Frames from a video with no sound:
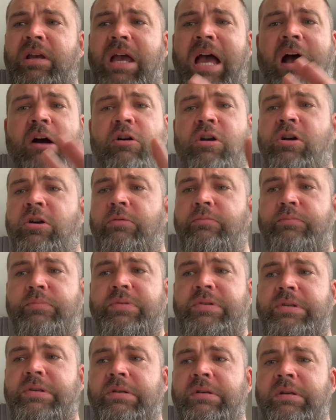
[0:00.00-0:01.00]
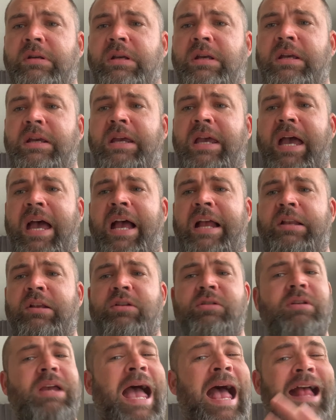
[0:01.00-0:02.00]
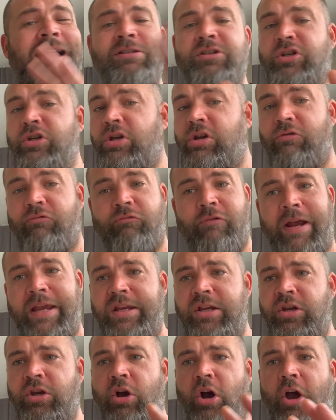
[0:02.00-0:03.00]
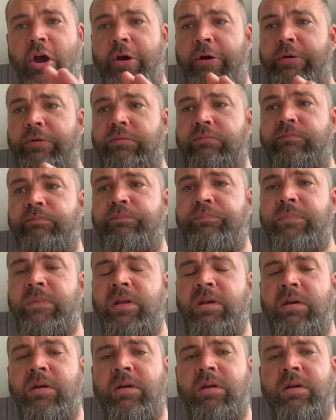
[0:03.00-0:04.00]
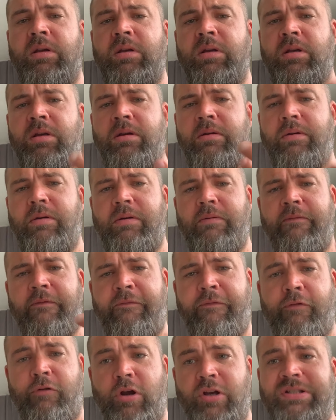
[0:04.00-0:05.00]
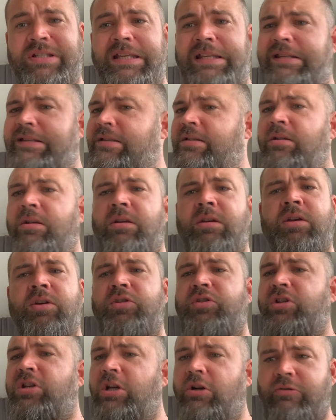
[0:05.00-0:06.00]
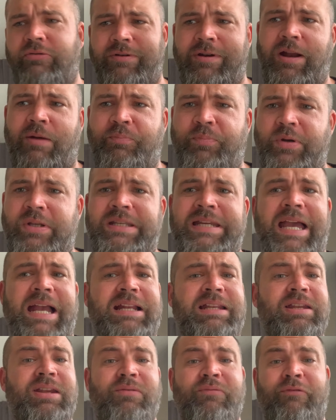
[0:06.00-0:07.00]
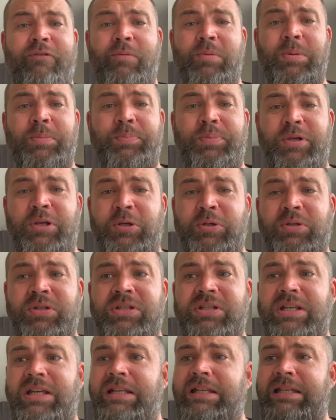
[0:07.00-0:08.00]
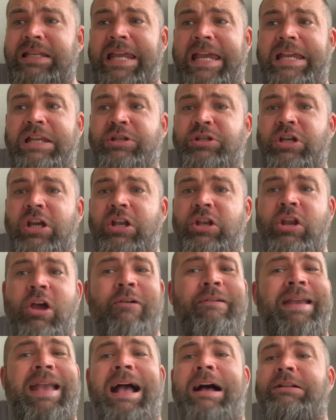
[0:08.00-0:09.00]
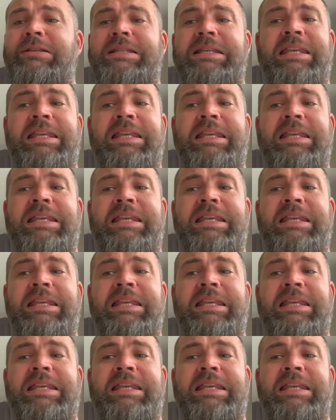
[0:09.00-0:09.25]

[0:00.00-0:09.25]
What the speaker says: outcomes and you can write your own. For us, it's children are protected from abuse and danger, knowing how to